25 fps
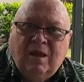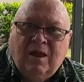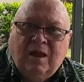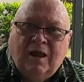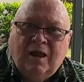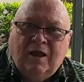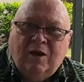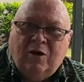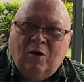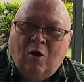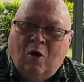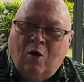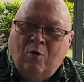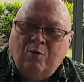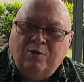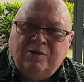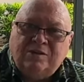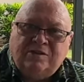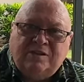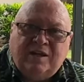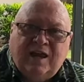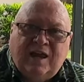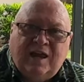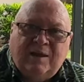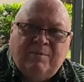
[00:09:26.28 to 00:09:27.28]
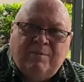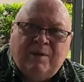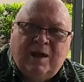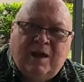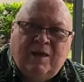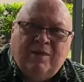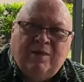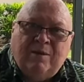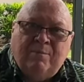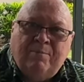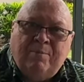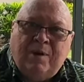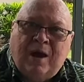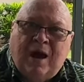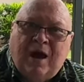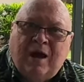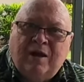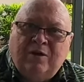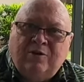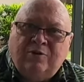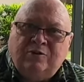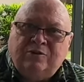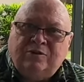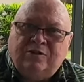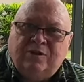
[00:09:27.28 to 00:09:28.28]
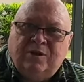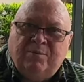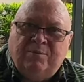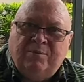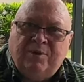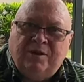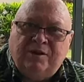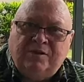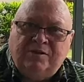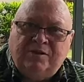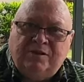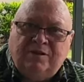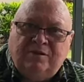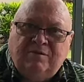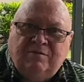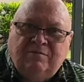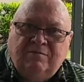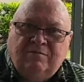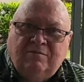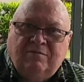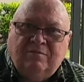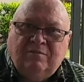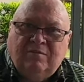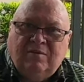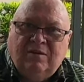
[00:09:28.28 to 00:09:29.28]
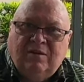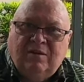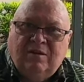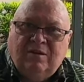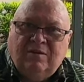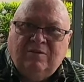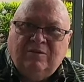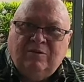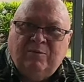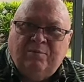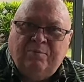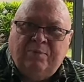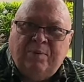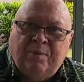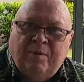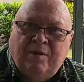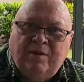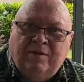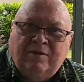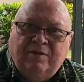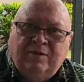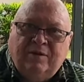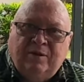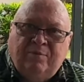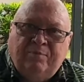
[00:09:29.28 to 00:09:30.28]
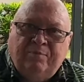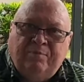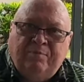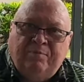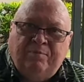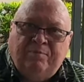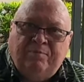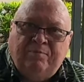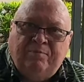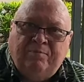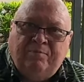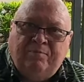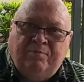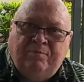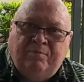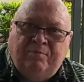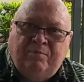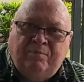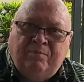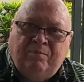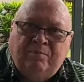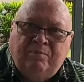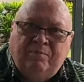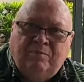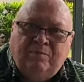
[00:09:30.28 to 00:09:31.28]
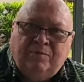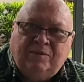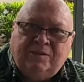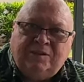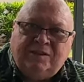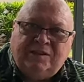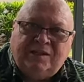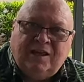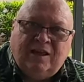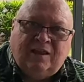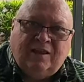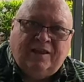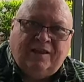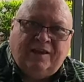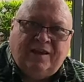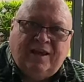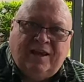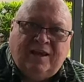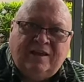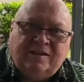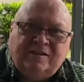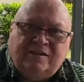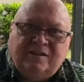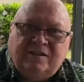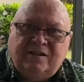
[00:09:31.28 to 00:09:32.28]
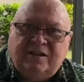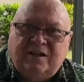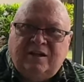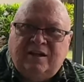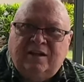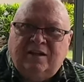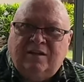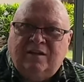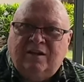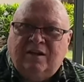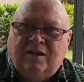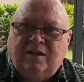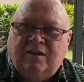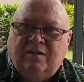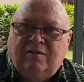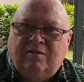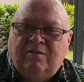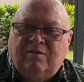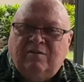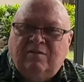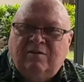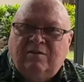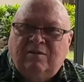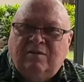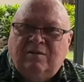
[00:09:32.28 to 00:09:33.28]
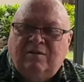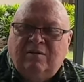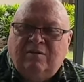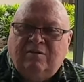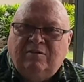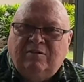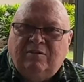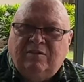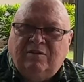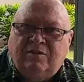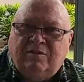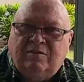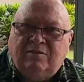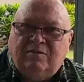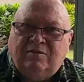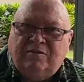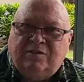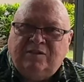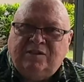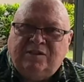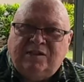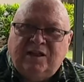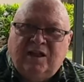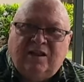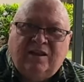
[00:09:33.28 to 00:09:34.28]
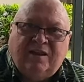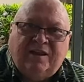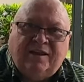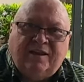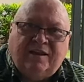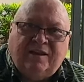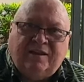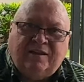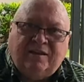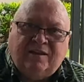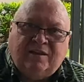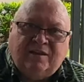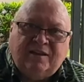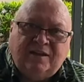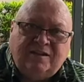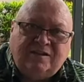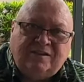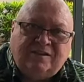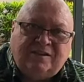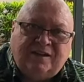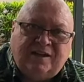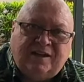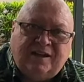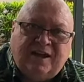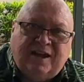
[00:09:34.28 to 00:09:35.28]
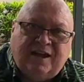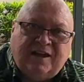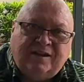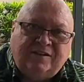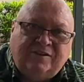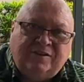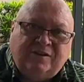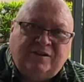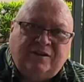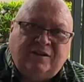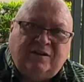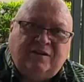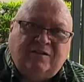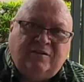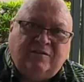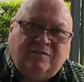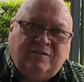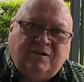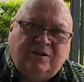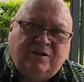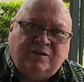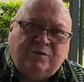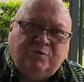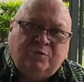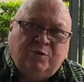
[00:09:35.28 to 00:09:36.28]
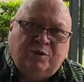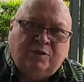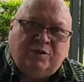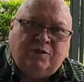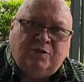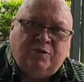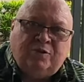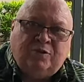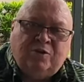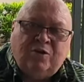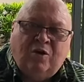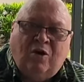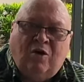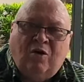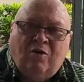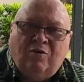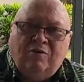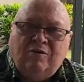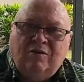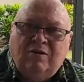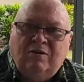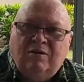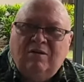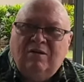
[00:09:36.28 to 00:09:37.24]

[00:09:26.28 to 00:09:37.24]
it always came out of the buyer's commission. The selling agent and the selling and the listing agent is what they're called,